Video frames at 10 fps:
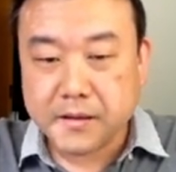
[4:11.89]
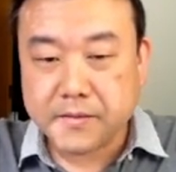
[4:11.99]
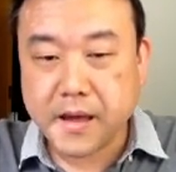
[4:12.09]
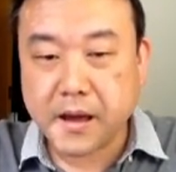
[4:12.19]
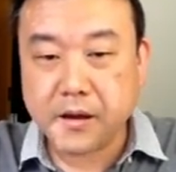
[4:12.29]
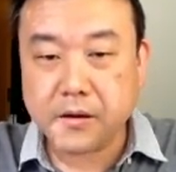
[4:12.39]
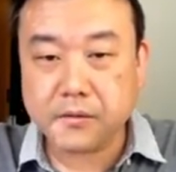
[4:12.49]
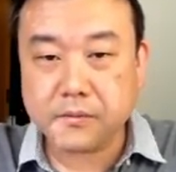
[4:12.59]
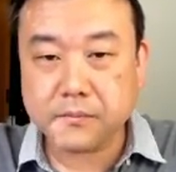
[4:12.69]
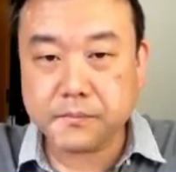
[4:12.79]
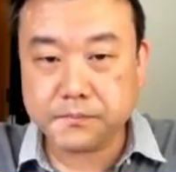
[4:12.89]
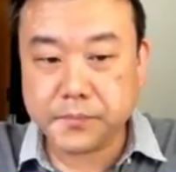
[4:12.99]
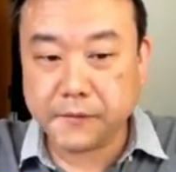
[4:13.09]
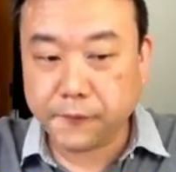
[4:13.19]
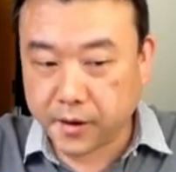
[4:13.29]
Now,
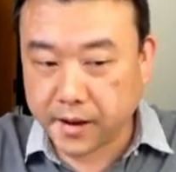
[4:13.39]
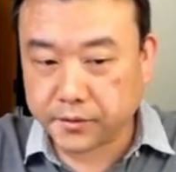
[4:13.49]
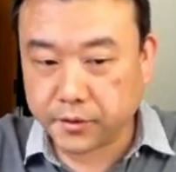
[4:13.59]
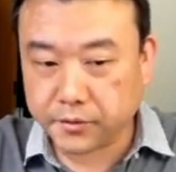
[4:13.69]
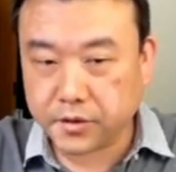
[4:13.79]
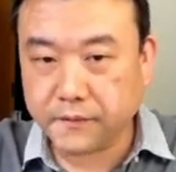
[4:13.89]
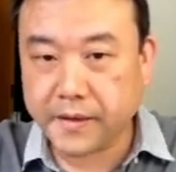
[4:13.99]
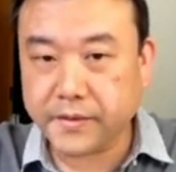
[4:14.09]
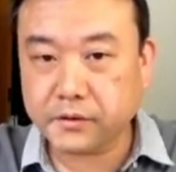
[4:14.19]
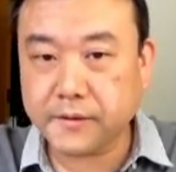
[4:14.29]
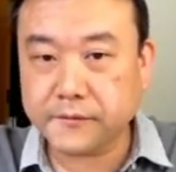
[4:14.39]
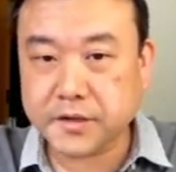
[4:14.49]
before I turn on the Van de Graaff